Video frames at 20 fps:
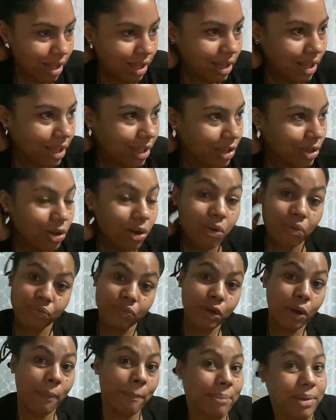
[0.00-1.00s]
like you don't
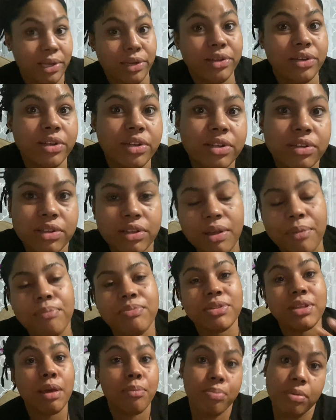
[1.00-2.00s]
feel better
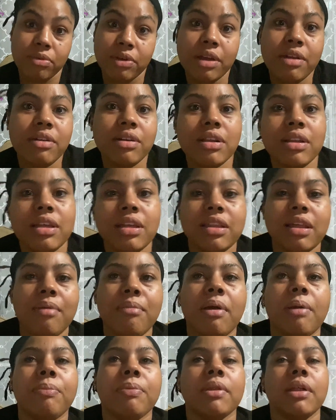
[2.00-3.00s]
temporarily. That
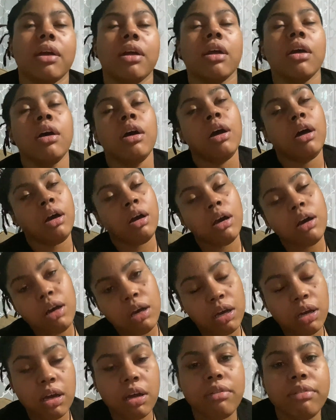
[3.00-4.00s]
might be like,
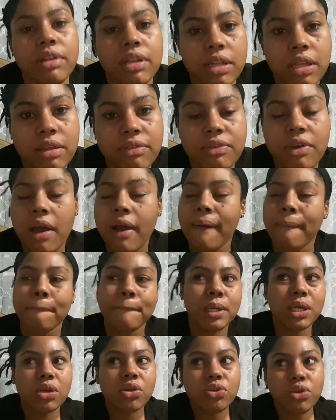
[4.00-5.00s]
oh, a relief,
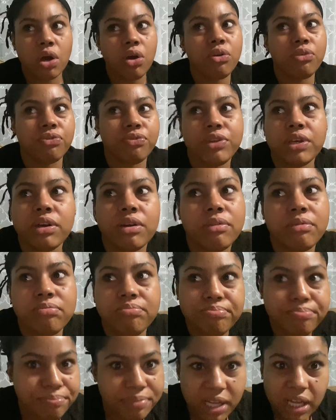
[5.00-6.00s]
but you don't feel
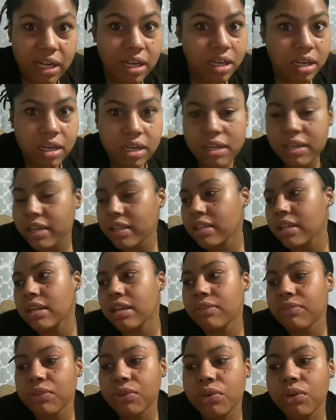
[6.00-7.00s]
better. And then
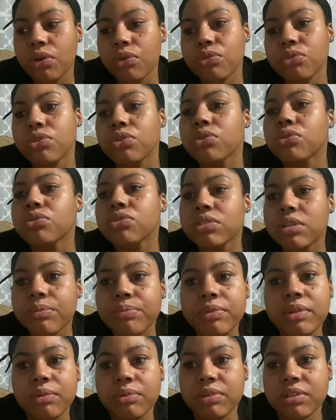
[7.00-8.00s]
if you go do
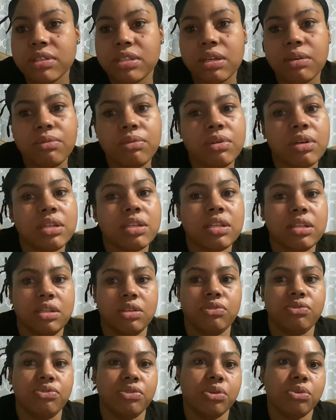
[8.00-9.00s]
something with someone,
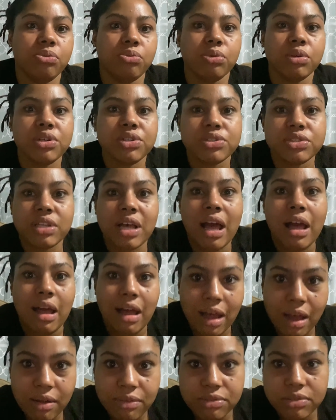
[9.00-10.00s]
you feel worse
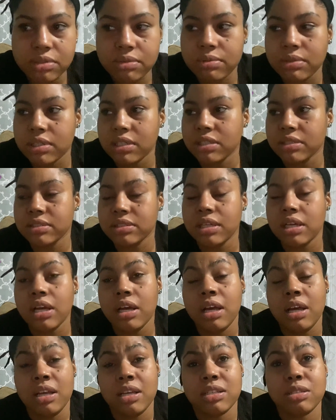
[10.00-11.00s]
afterwards,
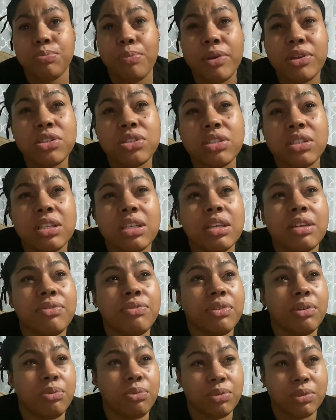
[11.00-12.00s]
especially if
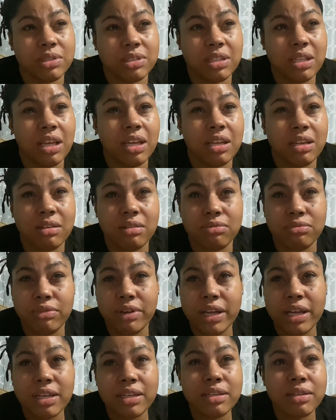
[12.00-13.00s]
it was like a
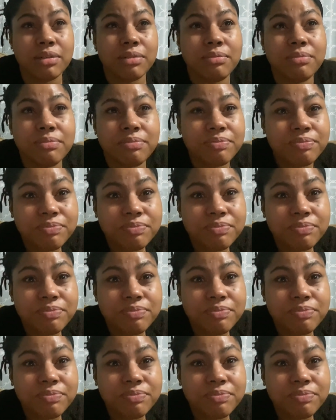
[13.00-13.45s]
random,